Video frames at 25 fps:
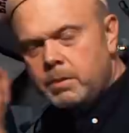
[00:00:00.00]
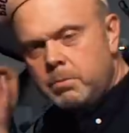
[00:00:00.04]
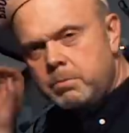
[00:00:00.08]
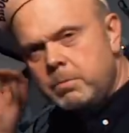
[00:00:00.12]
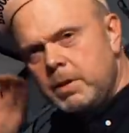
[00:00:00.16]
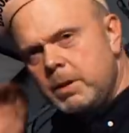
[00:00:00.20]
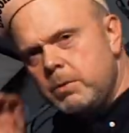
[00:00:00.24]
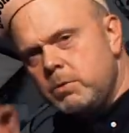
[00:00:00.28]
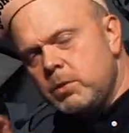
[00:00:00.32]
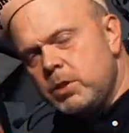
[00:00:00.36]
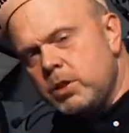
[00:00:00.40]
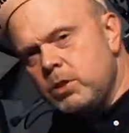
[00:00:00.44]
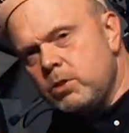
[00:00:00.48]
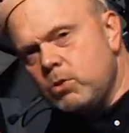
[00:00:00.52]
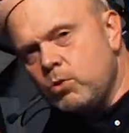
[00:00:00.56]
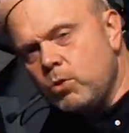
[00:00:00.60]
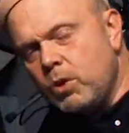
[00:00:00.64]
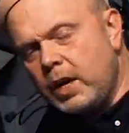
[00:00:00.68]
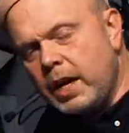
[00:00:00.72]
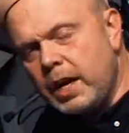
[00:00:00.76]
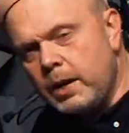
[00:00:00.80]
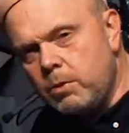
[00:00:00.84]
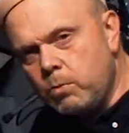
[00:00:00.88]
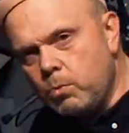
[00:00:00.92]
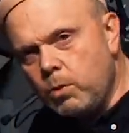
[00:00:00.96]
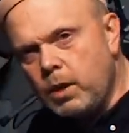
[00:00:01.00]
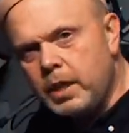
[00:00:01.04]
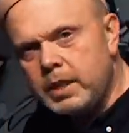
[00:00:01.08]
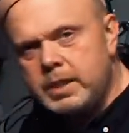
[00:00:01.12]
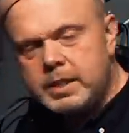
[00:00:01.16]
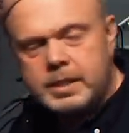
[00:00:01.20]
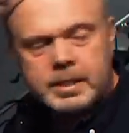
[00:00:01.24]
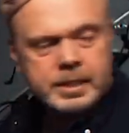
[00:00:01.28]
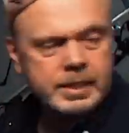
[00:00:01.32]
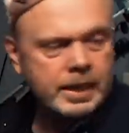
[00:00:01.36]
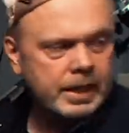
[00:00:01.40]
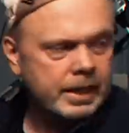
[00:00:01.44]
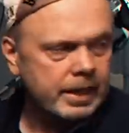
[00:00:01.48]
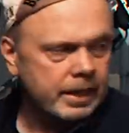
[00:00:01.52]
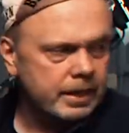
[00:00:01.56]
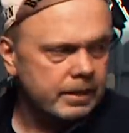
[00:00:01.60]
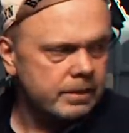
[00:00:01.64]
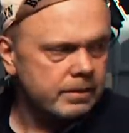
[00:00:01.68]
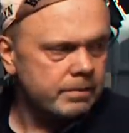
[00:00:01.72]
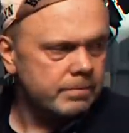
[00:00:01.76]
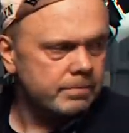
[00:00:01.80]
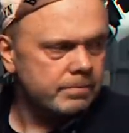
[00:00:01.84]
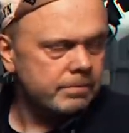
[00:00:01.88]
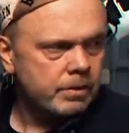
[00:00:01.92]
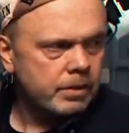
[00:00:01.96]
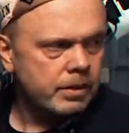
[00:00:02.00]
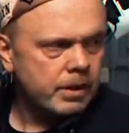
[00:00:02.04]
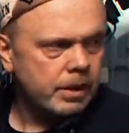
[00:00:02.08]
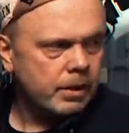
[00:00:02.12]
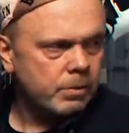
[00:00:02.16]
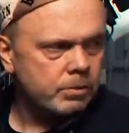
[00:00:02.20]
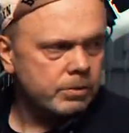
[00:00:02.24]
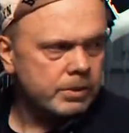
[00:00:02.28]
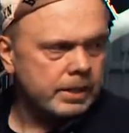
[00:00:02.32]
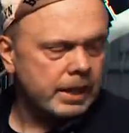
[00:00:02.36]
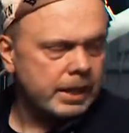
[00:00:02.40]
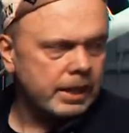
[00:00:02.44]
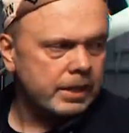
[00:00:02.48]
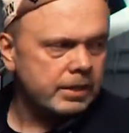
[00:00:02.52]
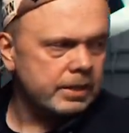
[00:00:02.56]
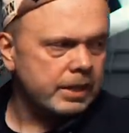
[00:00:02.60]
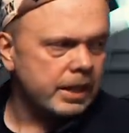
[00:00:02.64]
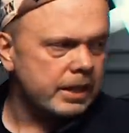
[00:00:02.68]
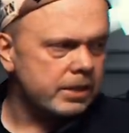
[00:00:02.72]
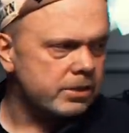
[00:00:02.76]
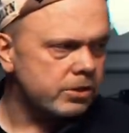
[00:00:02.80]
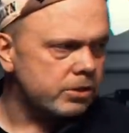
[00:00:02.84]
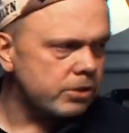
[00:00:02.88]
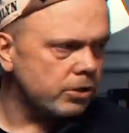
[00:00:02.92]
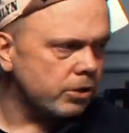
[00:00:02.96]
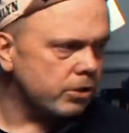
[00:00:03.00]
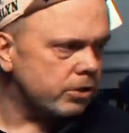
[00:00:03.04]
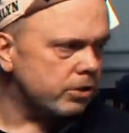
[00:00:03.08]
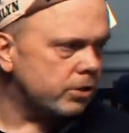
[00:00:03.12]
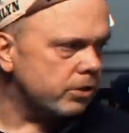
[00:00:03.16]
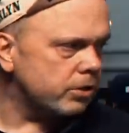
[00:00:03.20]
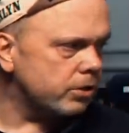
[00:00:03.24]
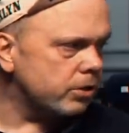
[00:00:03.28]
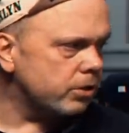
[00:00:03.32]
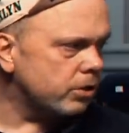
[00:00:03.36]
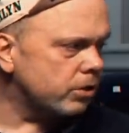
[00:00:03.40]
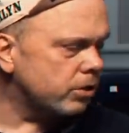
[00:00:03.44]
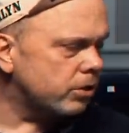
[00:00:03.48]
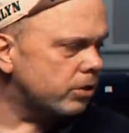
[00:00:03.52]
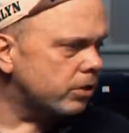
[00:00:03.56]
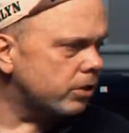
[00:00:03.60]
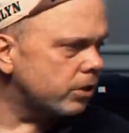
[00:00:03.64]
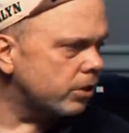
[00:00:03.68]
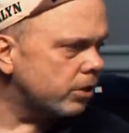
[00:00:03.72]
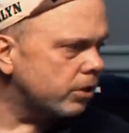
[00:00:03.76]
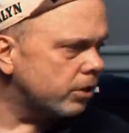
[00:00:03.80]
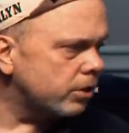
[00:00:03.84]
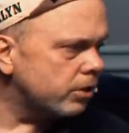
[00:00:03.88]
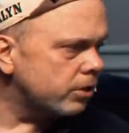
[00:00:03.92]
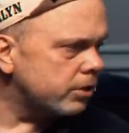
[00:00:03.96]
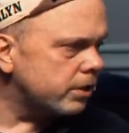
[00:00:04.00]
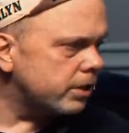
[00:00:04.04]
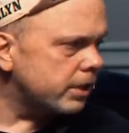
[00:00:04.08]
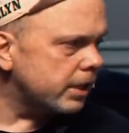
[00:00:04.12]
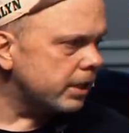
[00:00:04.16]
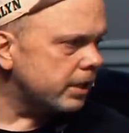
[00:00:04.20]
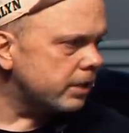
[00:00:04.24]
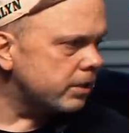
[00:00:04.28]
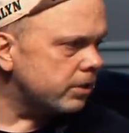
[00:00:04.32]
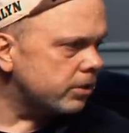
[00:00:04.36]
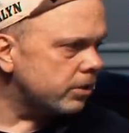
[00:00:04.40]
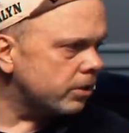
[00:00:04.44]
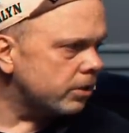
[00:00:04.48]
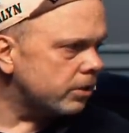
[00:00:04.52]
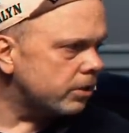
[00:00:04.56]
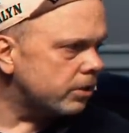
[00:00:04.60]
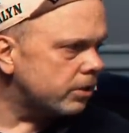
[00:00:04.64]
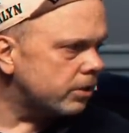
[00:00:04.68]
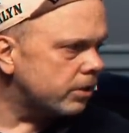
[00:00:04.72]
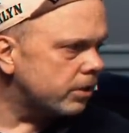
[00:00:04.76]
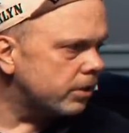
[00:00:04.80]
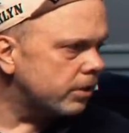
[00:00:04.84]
Maybe we should try 1 second. I will take a test shot, not a 6 shot.